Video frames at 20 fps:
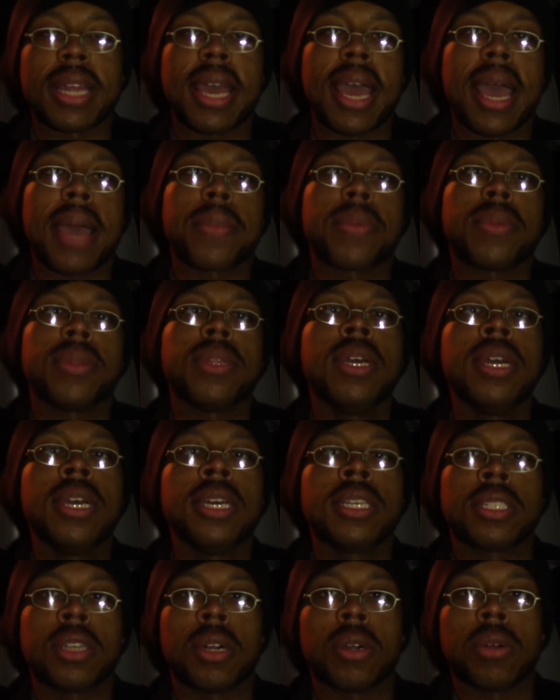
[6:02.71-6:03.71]
happen.
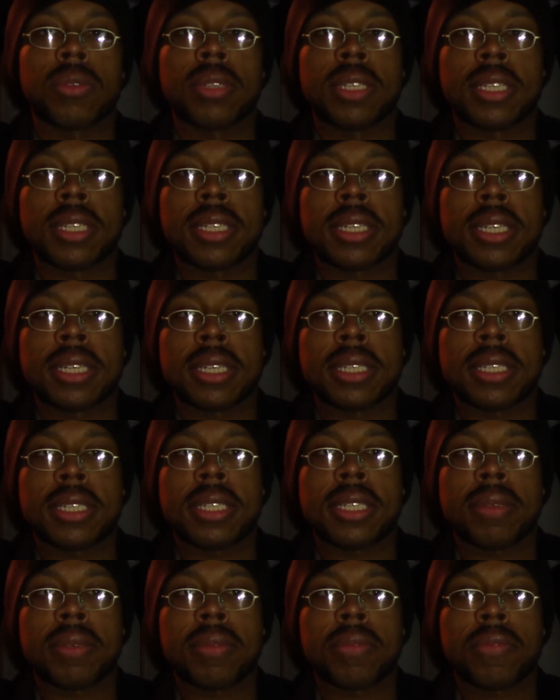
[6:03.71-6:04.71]
So the, the
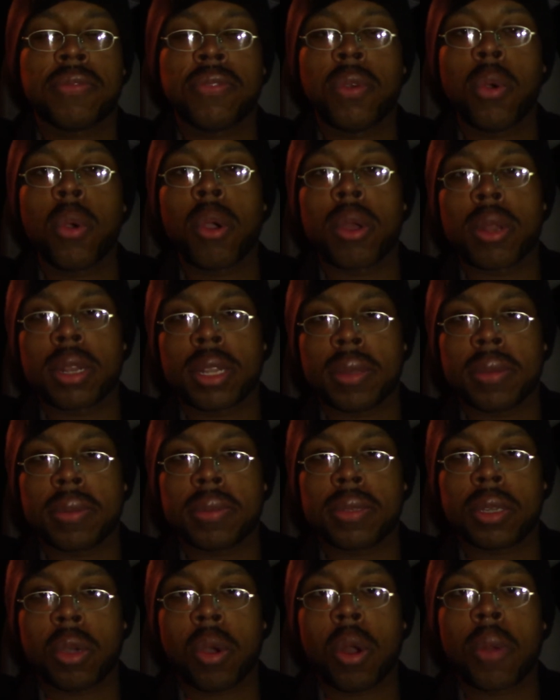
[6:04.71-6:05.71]
the Ford,
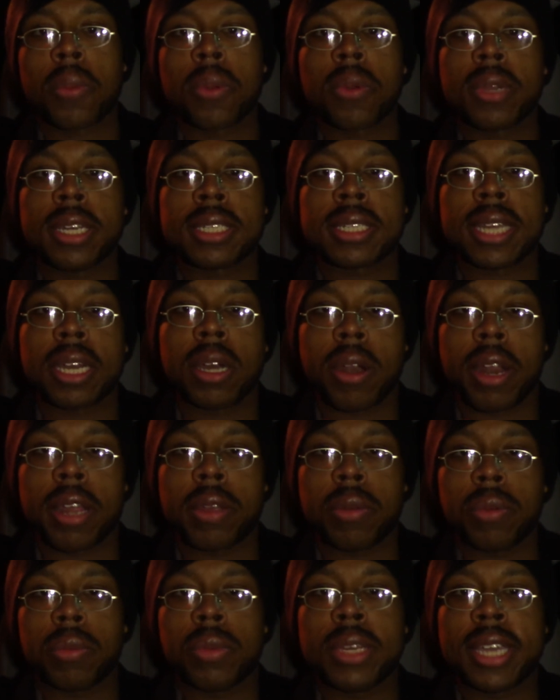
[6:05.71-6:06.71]
the corporal, he's like, "All
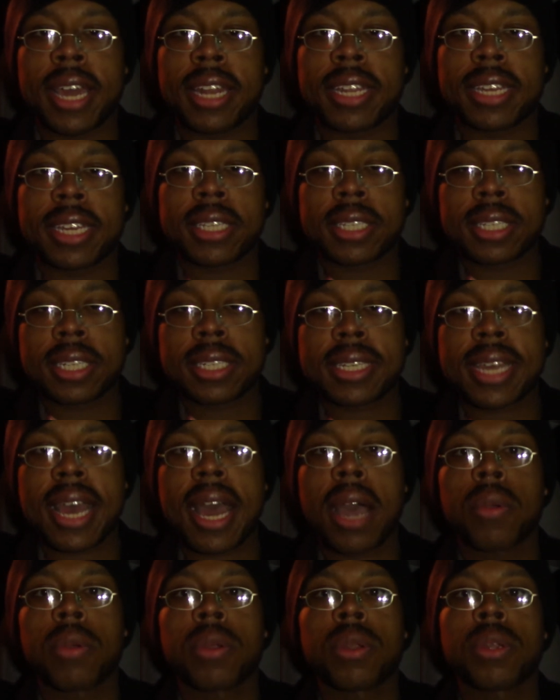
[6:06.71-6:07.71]
right, we got to get to the
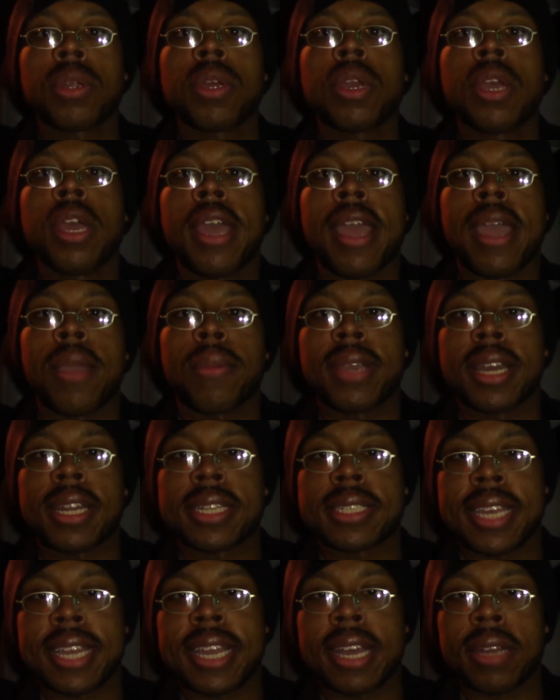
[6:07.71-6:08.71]
tower and we got
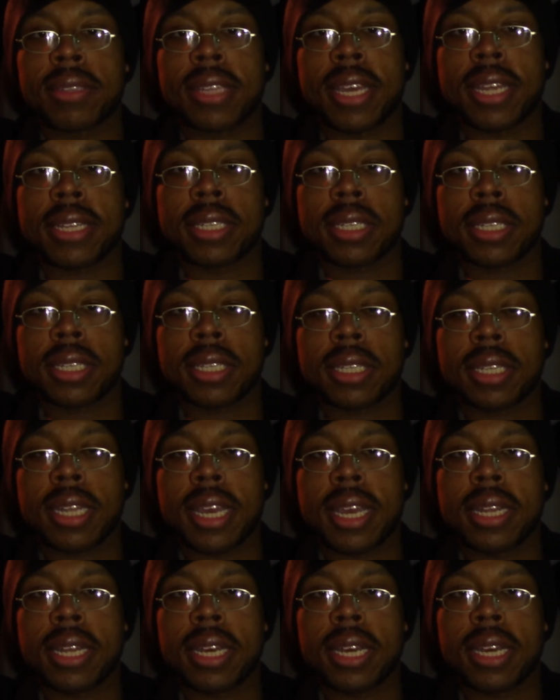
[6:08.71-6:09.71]
to take out that
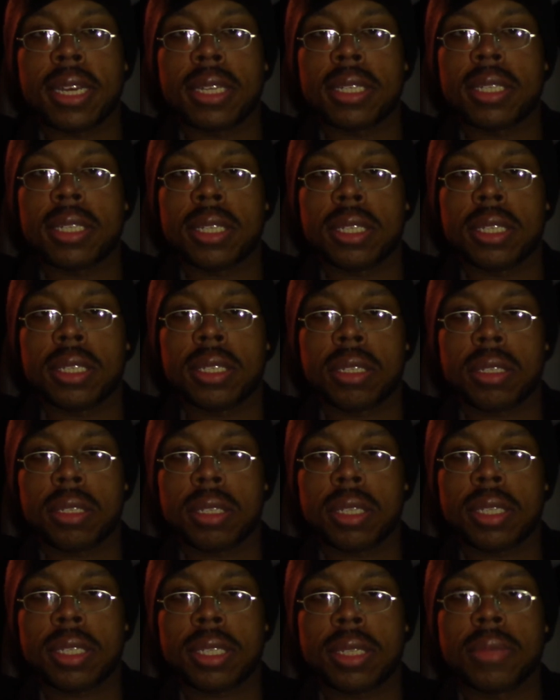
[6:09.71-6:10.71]
that uh the,
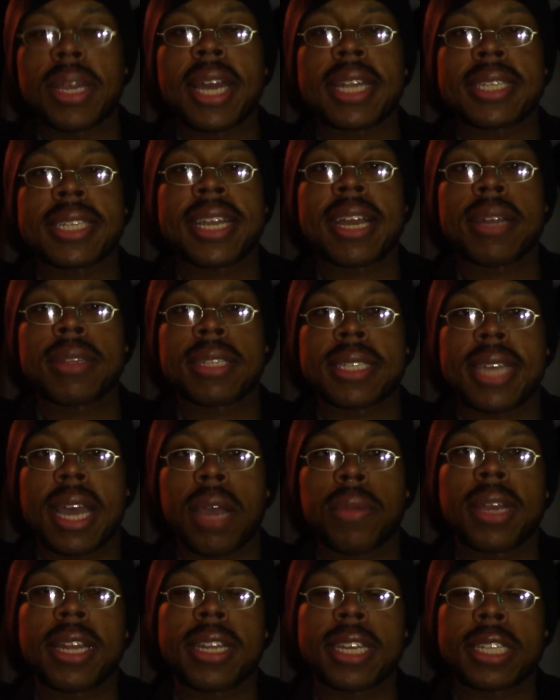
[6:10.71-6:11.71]
the we got to take out the
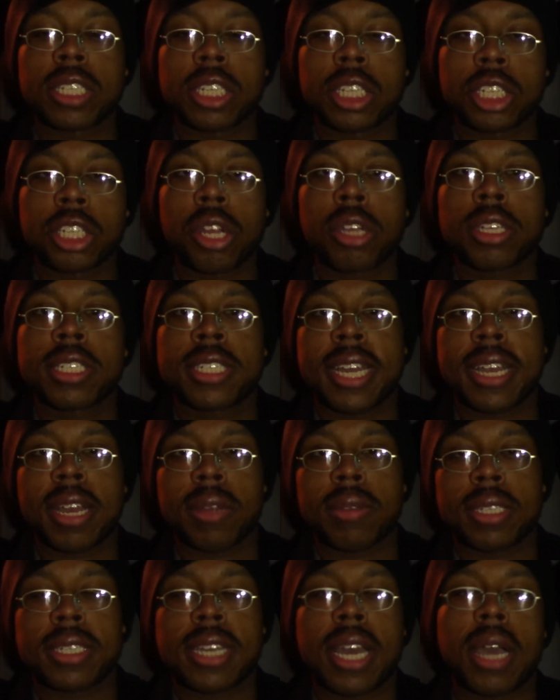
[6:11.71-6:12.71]
tower. We got to get to the church, take
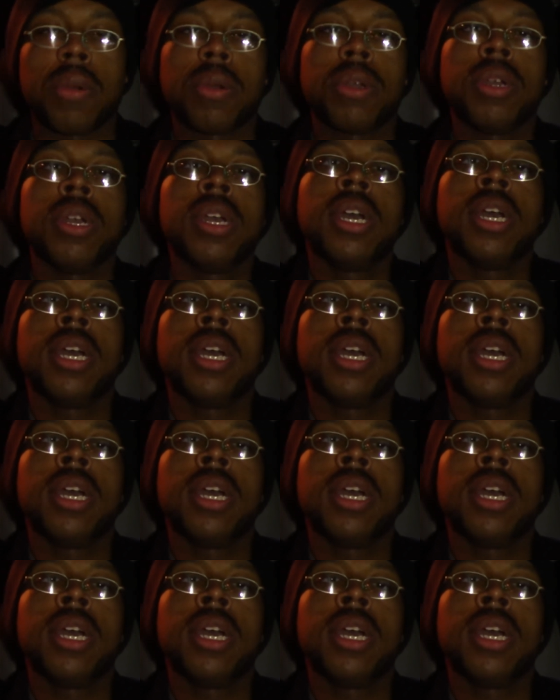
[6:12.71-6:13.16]
out the tower."